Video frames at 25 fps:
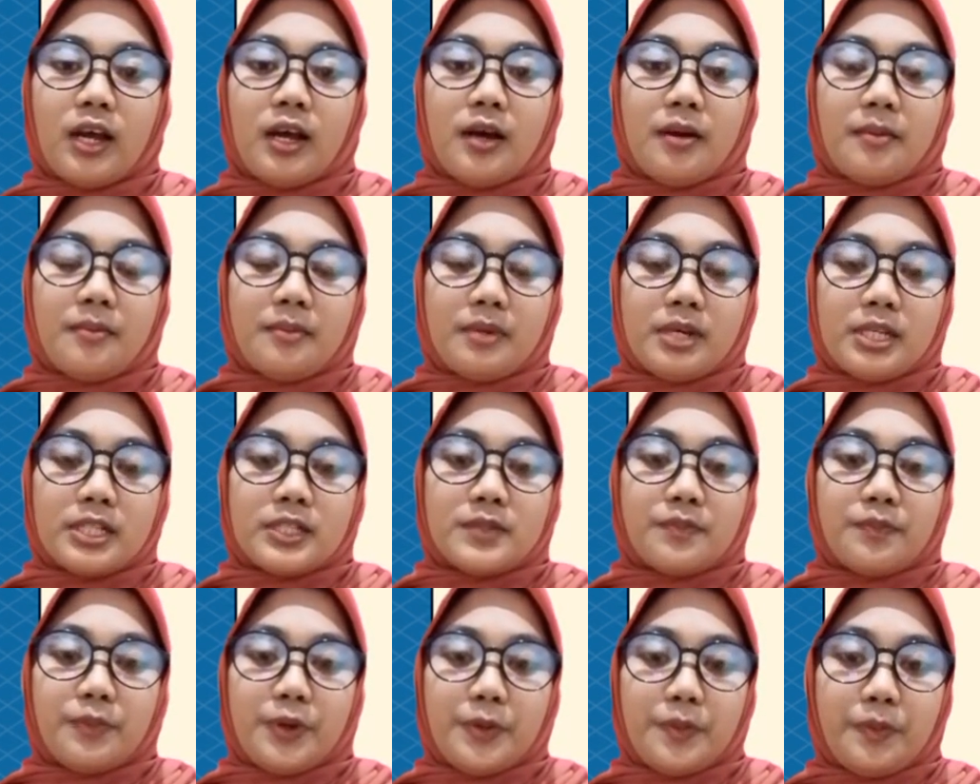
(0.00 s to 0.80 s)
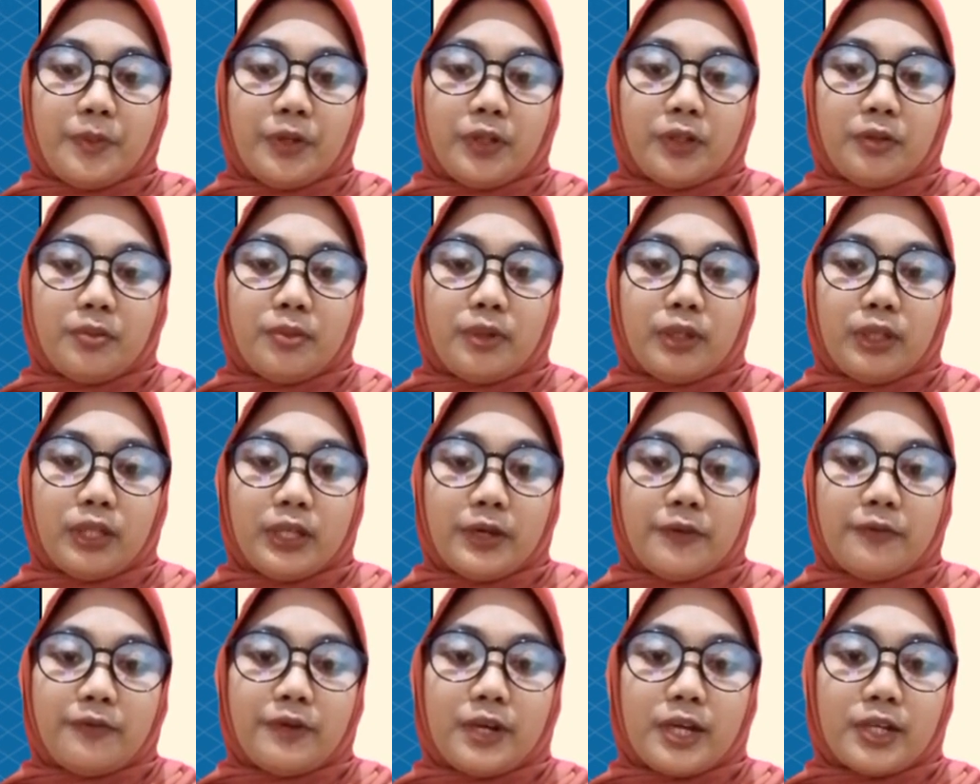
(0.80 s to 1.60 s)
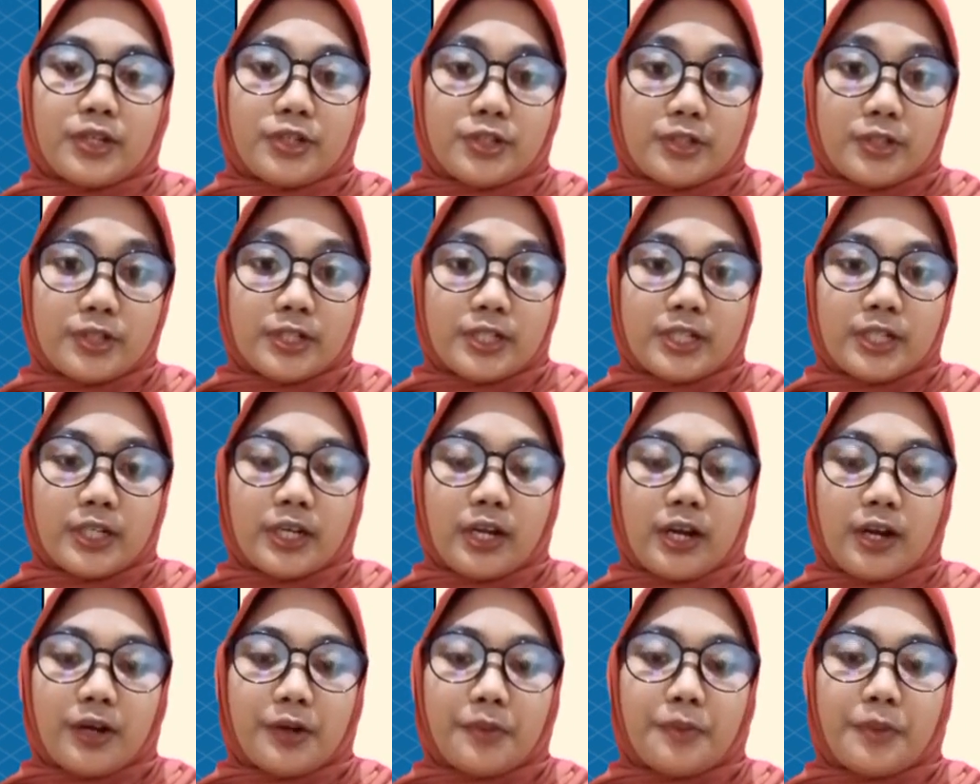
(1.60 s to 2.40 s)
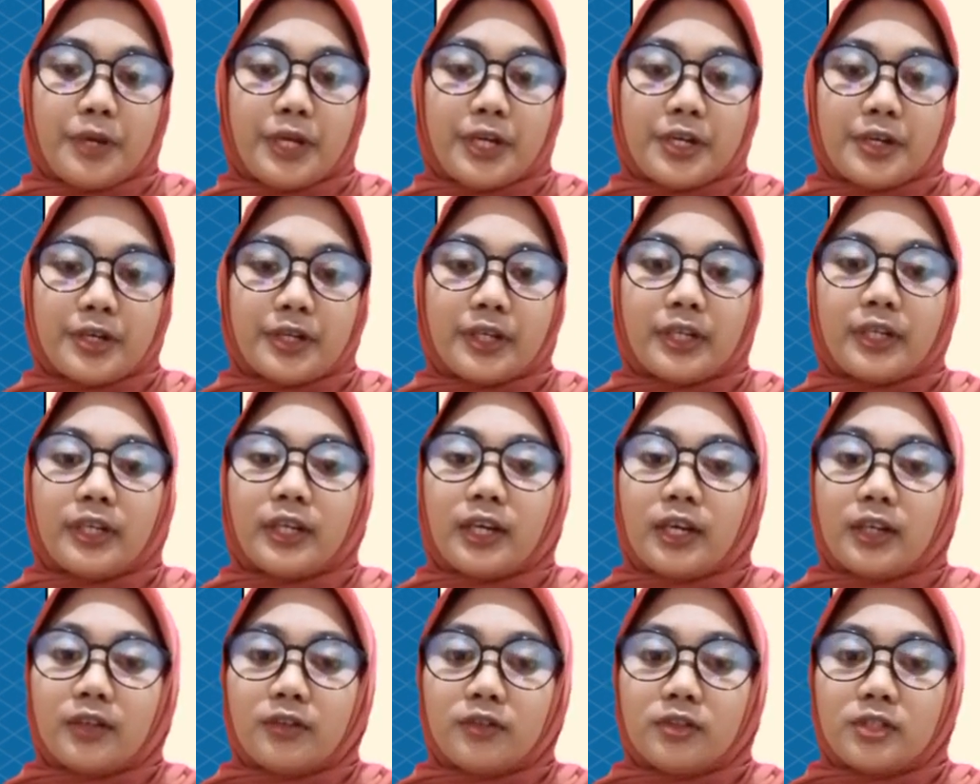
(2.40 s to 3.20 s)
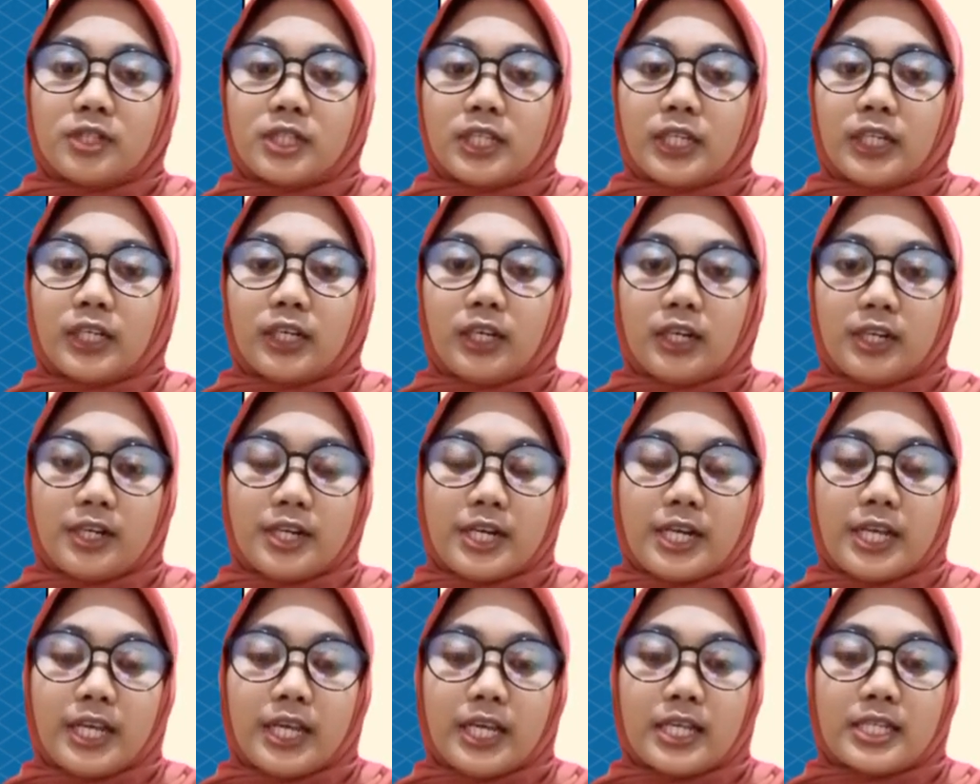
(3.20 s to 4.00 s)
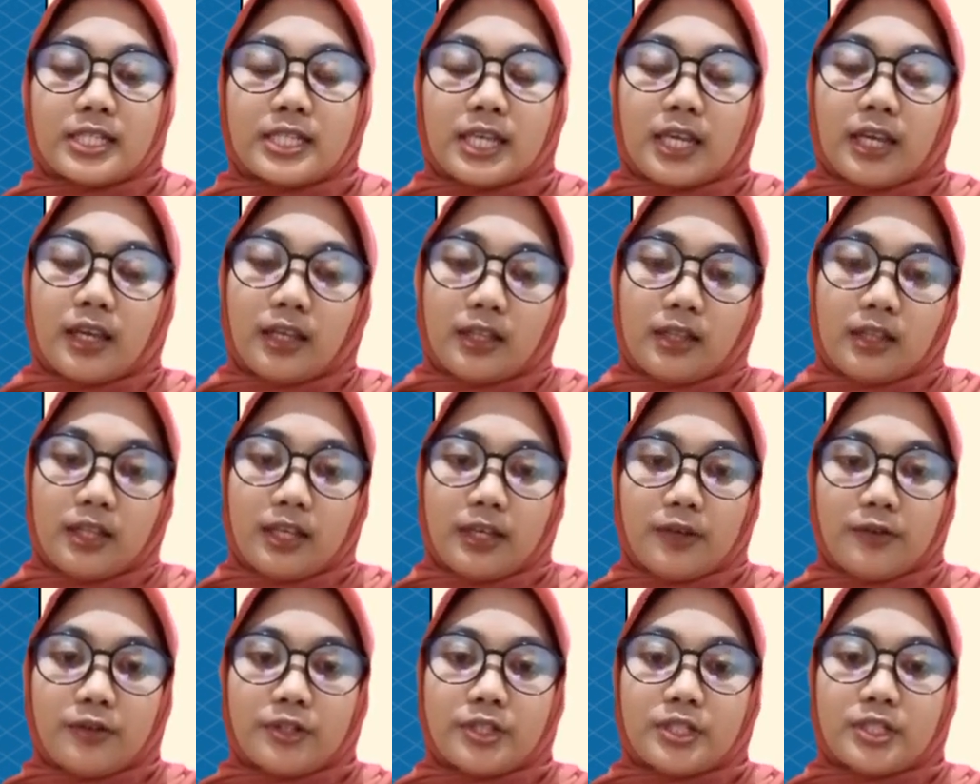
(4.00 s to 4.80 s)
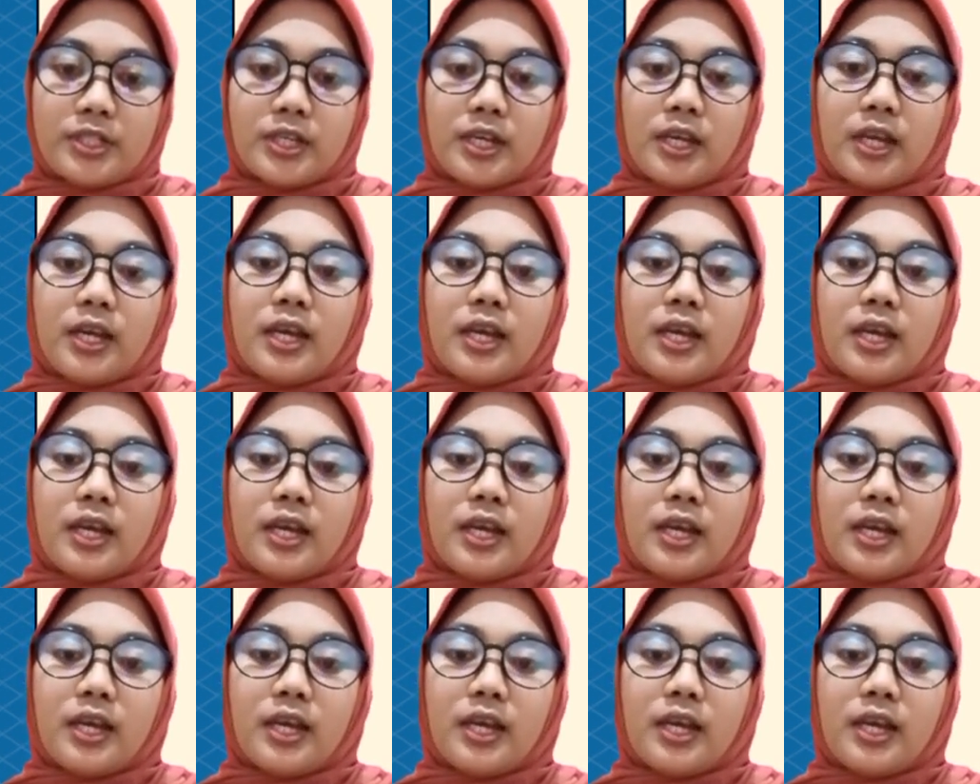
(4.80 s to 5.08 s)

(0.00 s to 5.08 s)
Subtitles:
Most people believe that children are better than adults in learning a second language.